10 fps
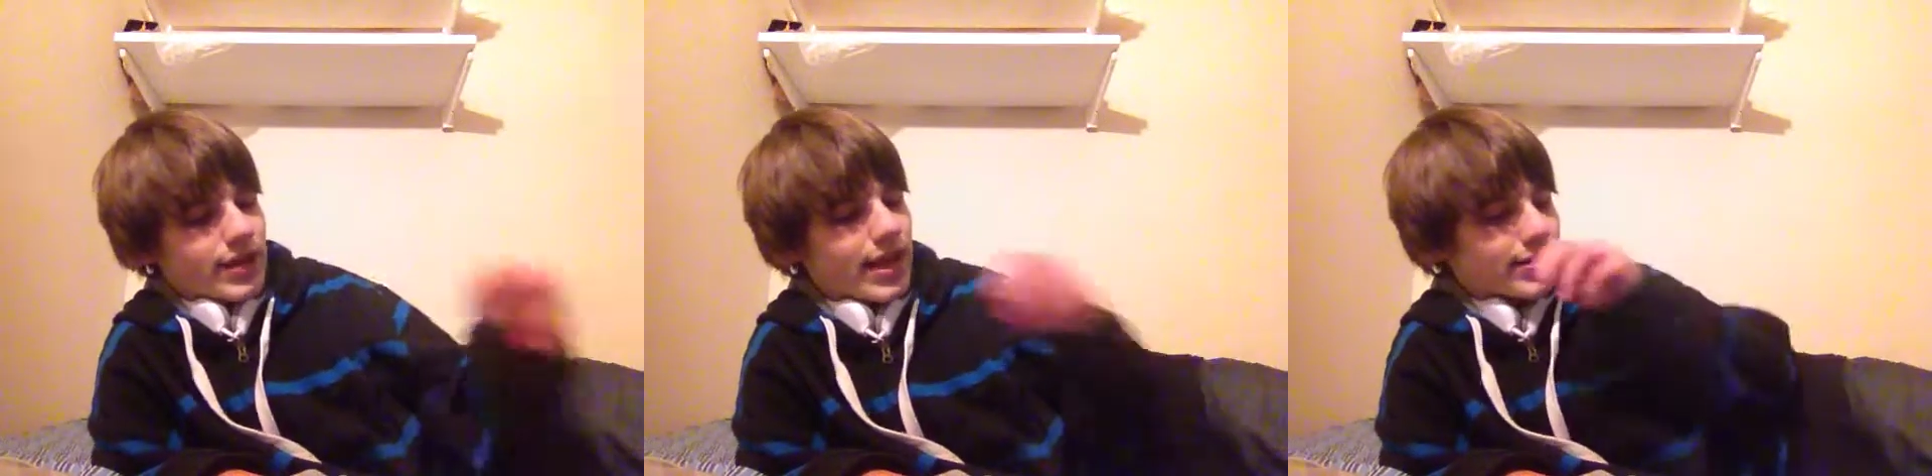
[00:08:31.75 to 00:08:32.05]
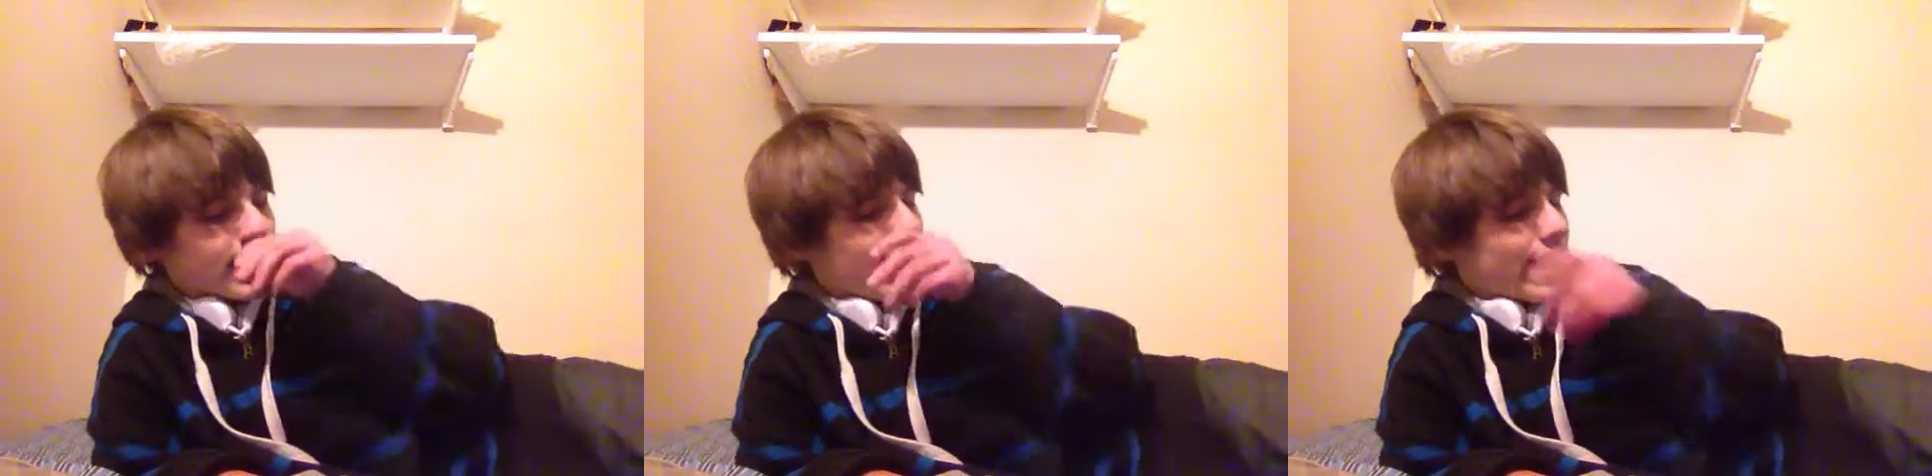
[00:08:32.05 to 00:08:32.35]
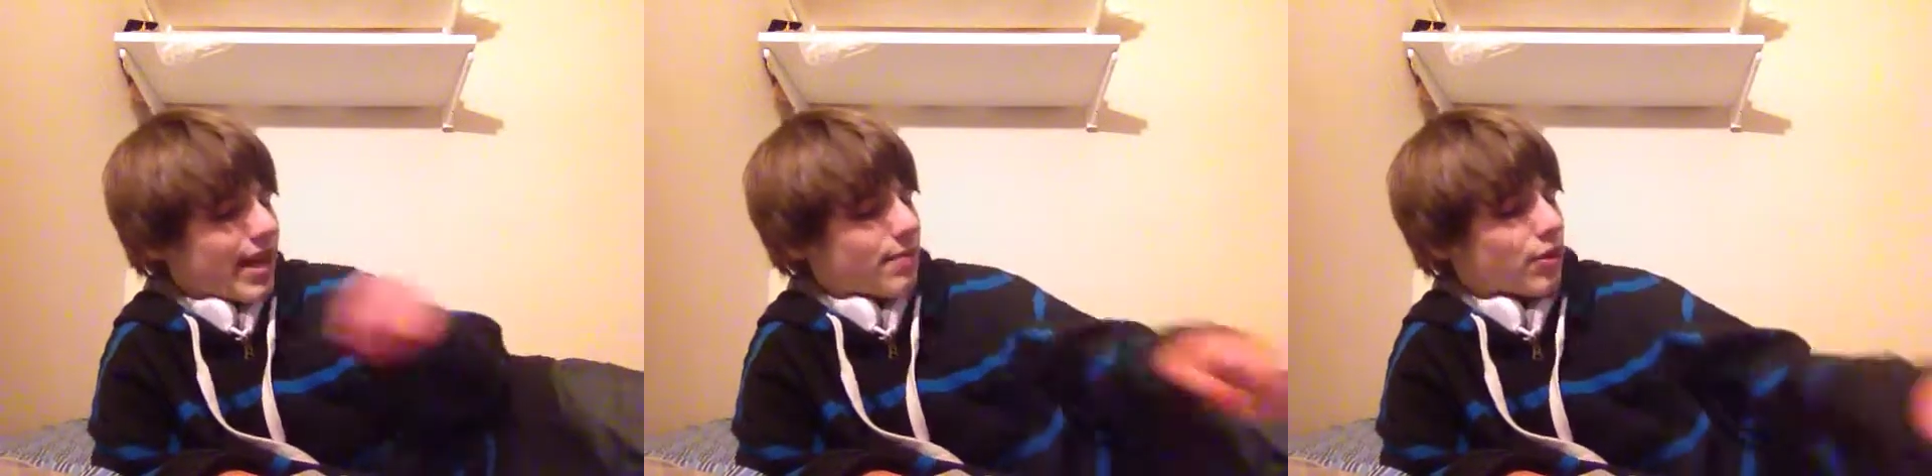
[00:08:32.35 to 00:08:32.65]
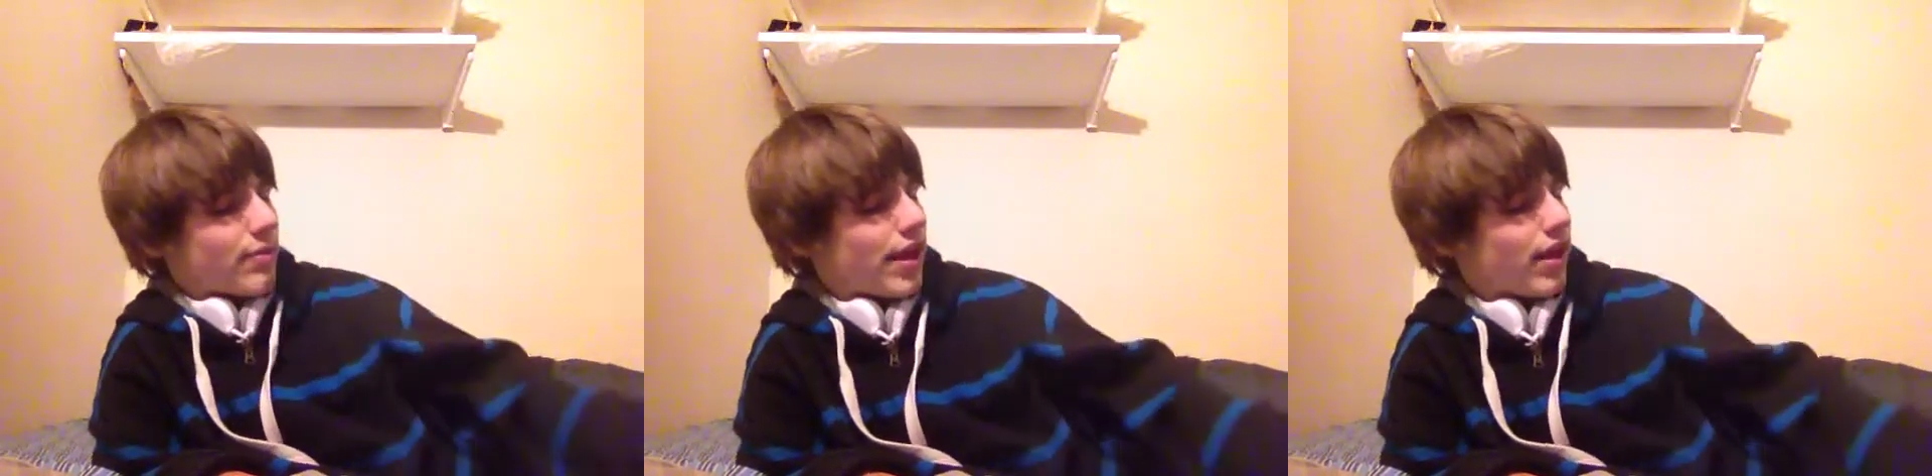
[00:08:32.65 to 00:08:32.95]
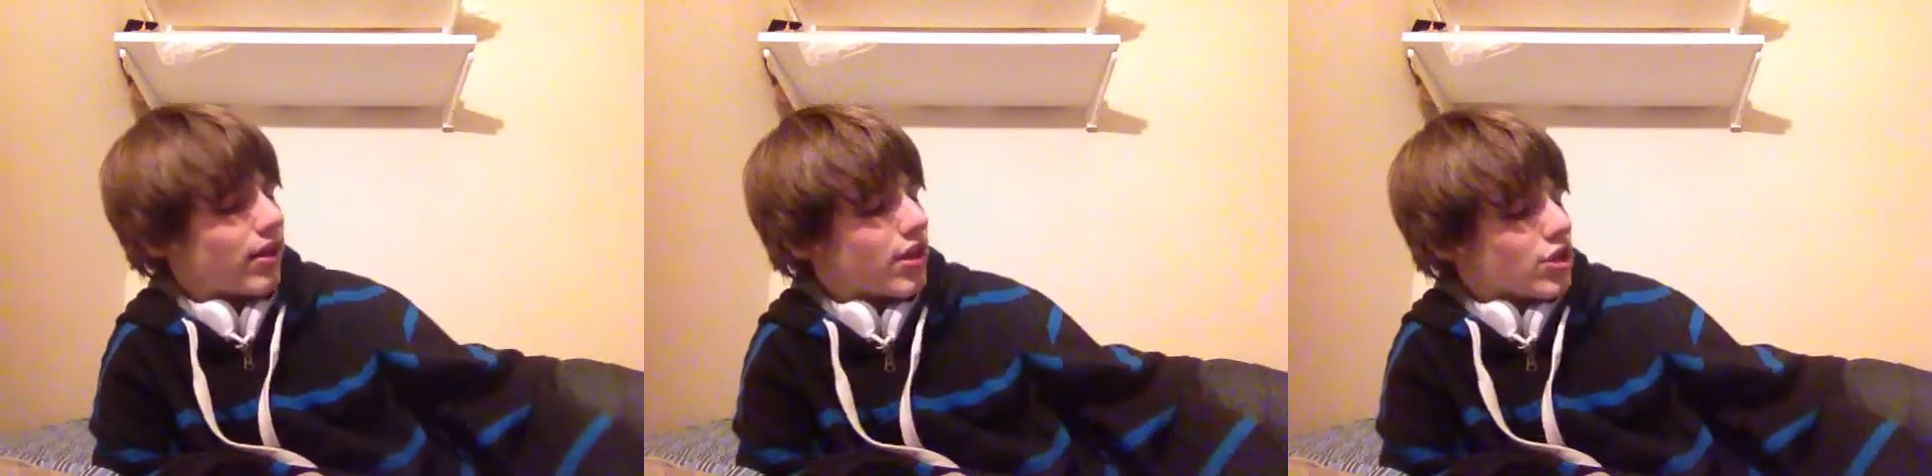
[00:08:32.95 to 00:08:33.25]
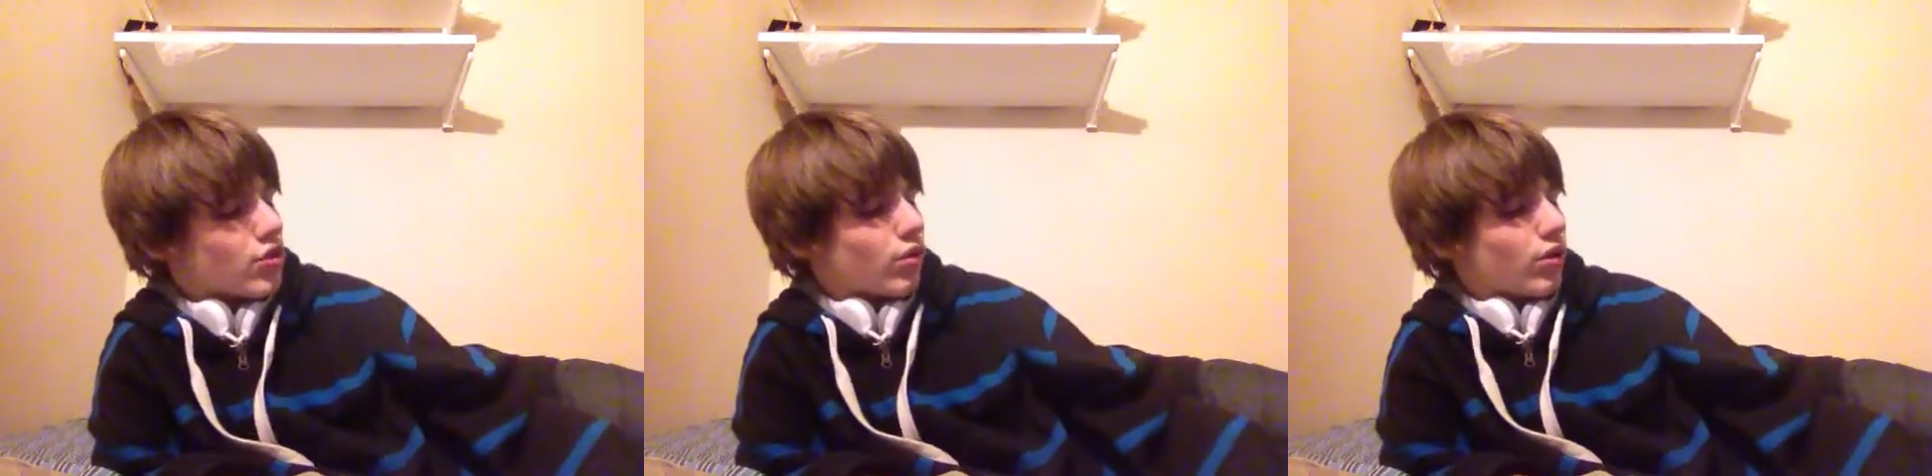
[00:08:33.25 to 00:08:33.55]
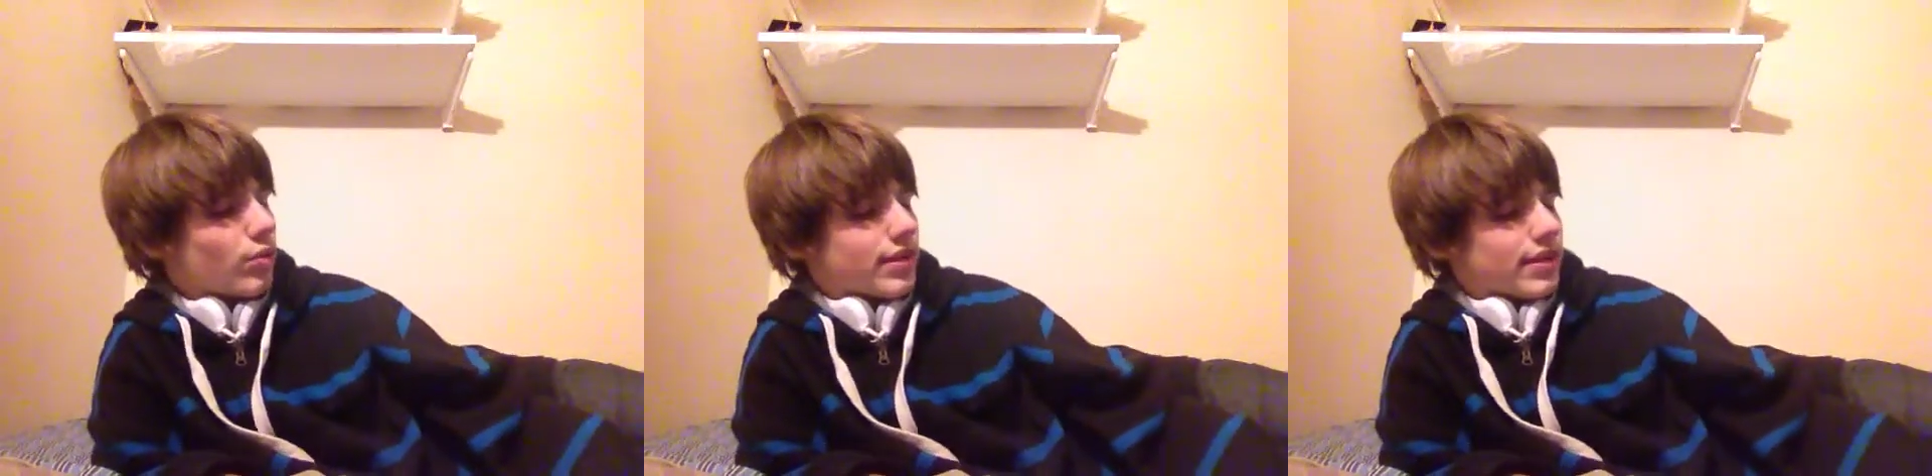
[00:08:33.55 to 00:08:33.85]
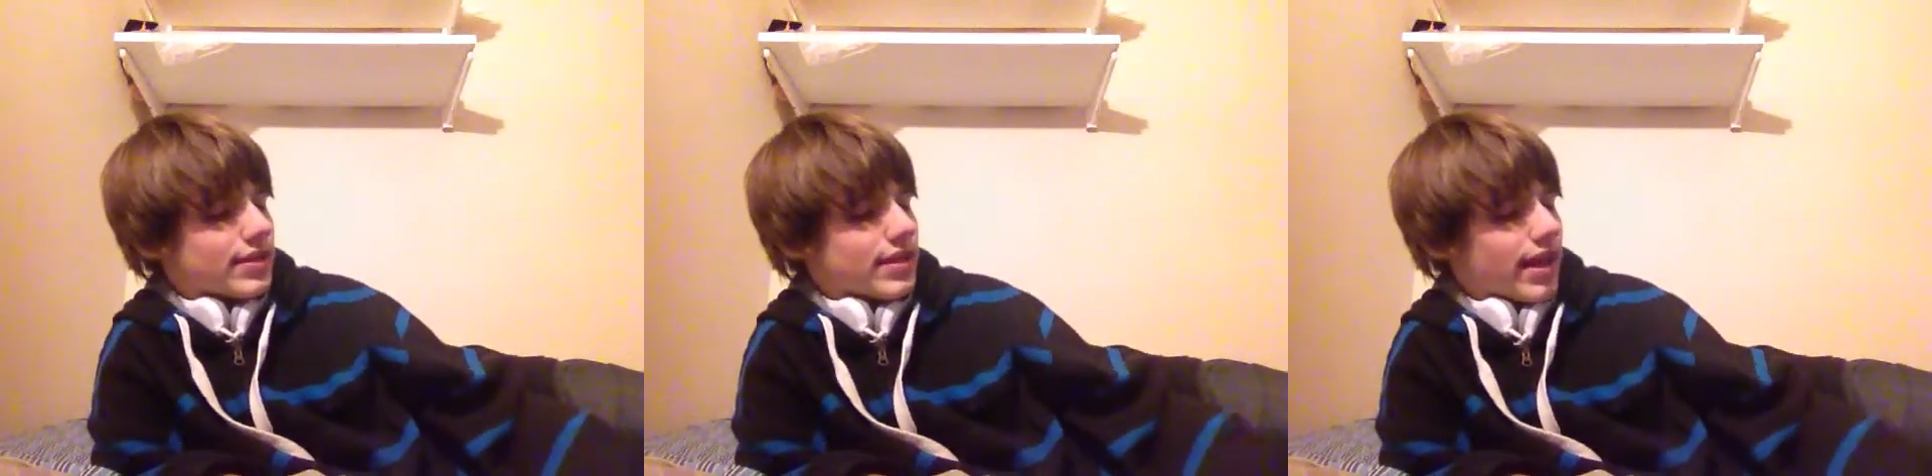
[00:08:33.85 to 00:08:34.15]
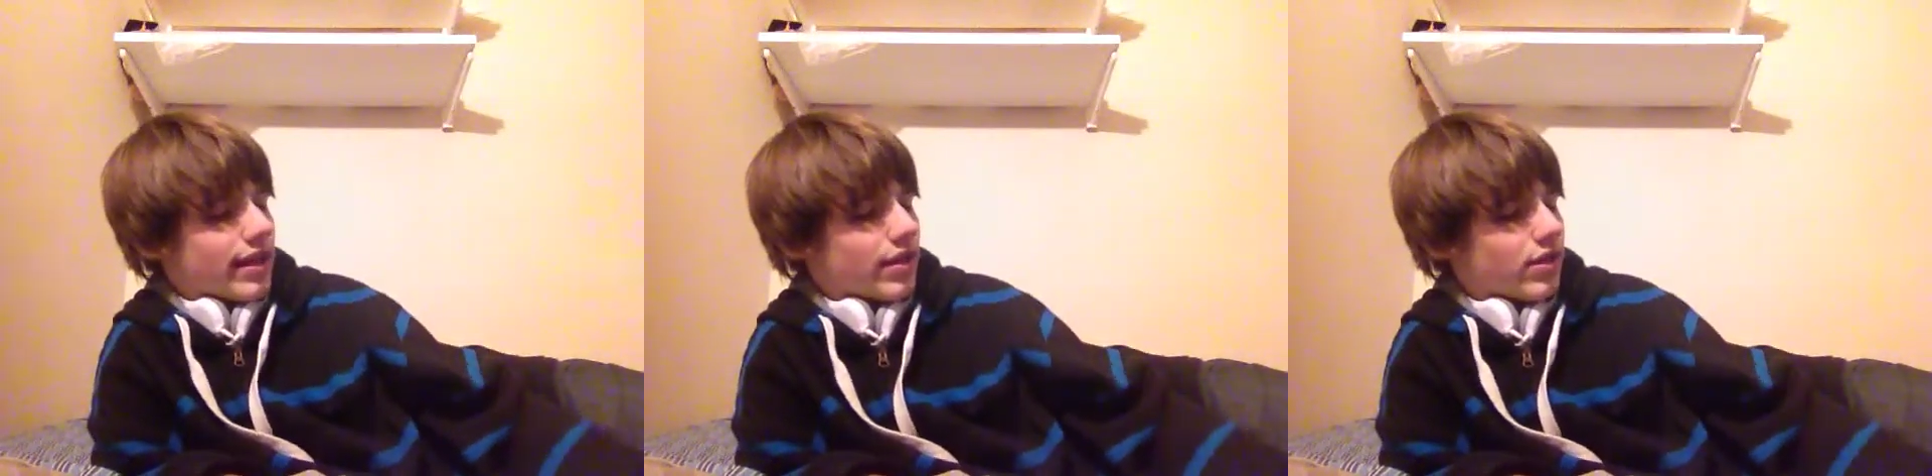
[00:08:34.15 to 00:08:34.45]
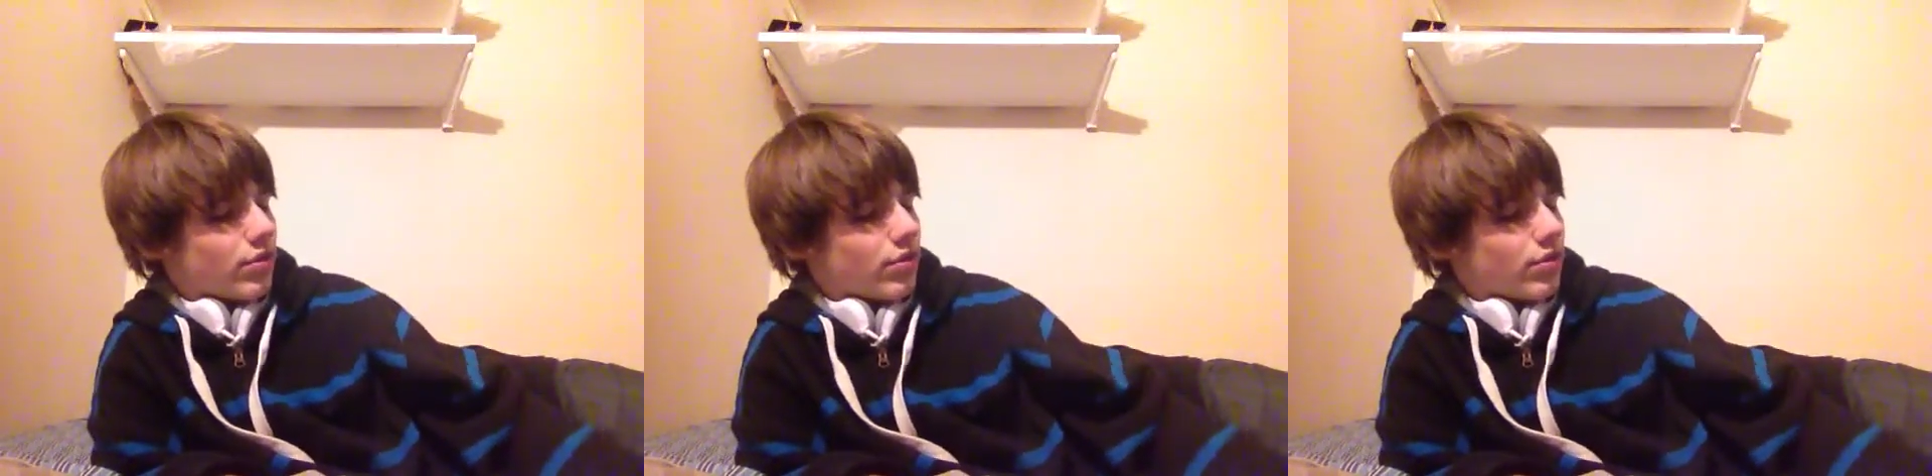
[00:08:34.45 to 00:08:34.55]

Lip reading: Actually, I had a Mermail duel with this deck.